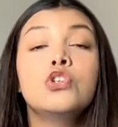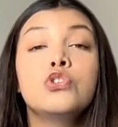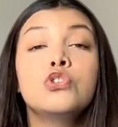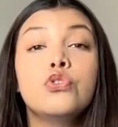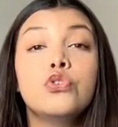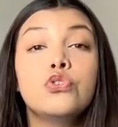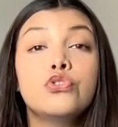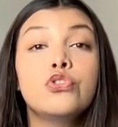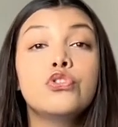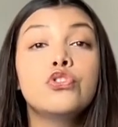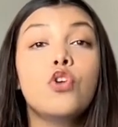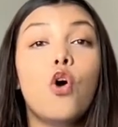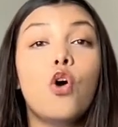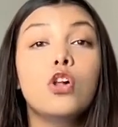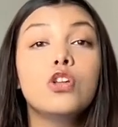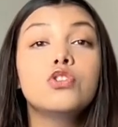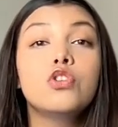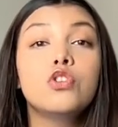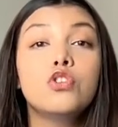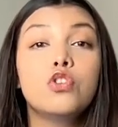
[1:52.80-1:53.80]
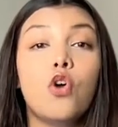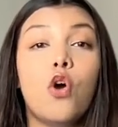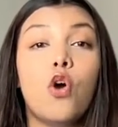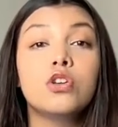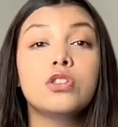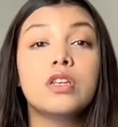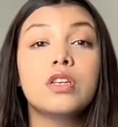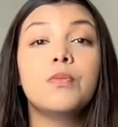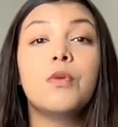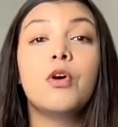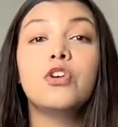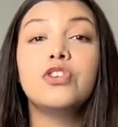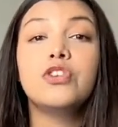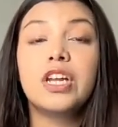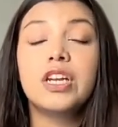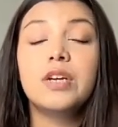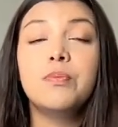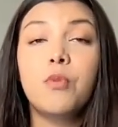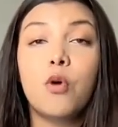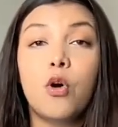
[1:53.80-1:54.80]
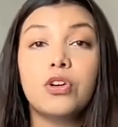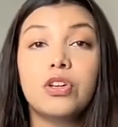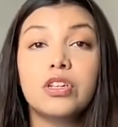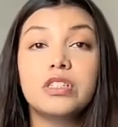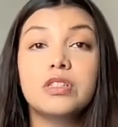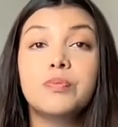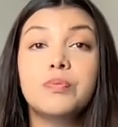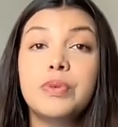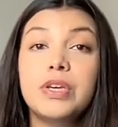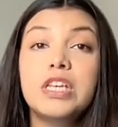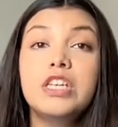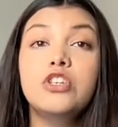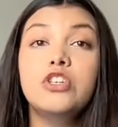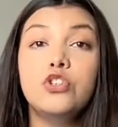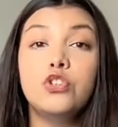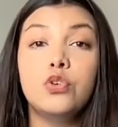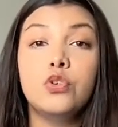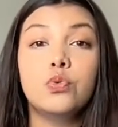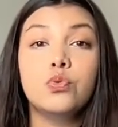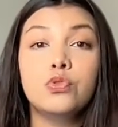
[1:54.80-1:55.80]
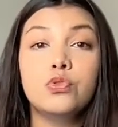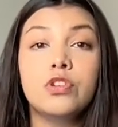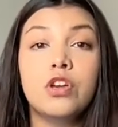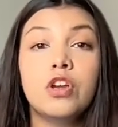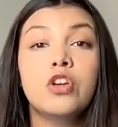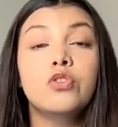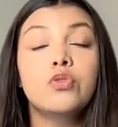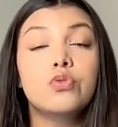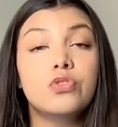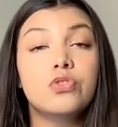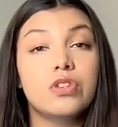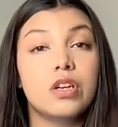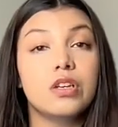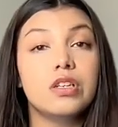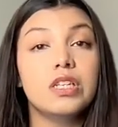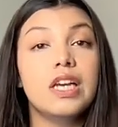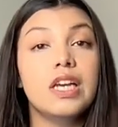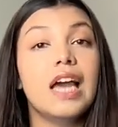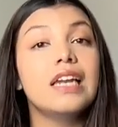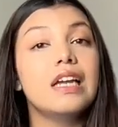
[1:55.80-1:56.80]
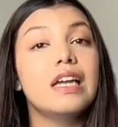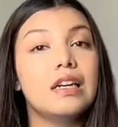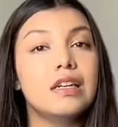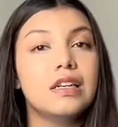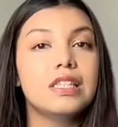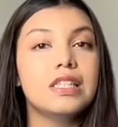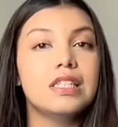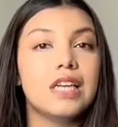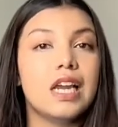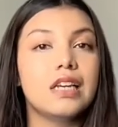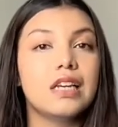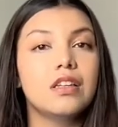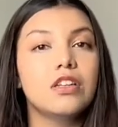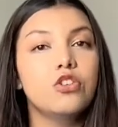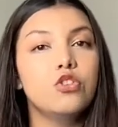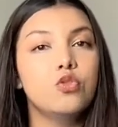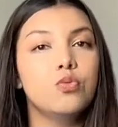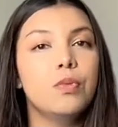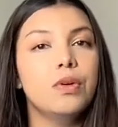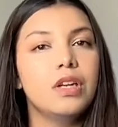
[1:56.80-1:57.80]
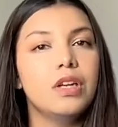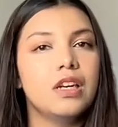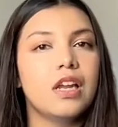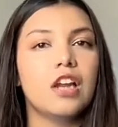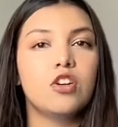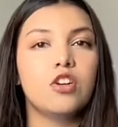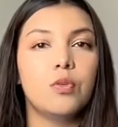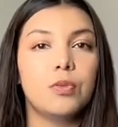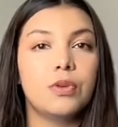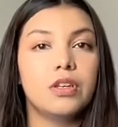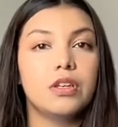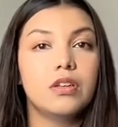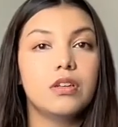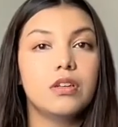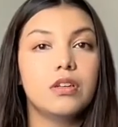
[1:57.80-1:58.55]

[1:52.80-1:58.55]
Sushruta also talks about dead bodies being used to study and understand the human anatomy.